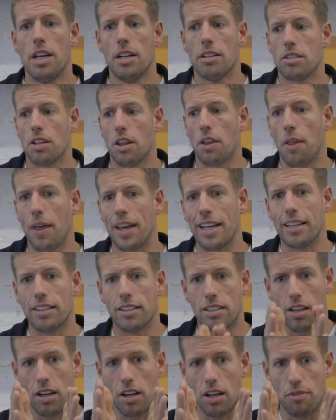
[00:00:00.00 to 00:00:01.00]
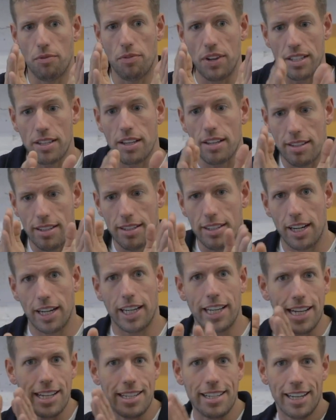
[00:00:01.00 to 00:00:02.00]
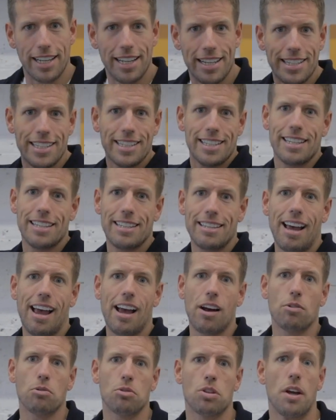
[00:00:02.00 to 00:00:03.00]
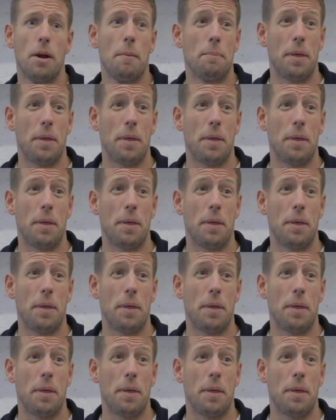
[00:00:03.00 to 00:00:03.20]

so that they can turn visitors into leads, leads into sales.